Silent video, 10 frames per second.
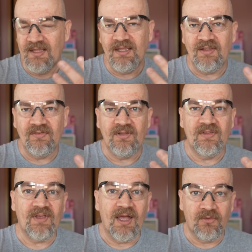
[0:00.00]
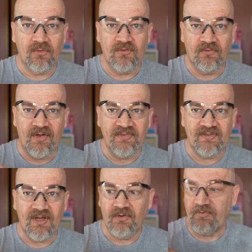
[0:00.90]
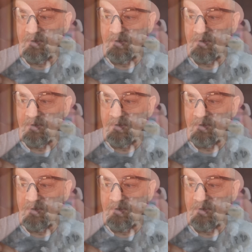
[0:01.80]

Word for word: it is not designed to survive this kind of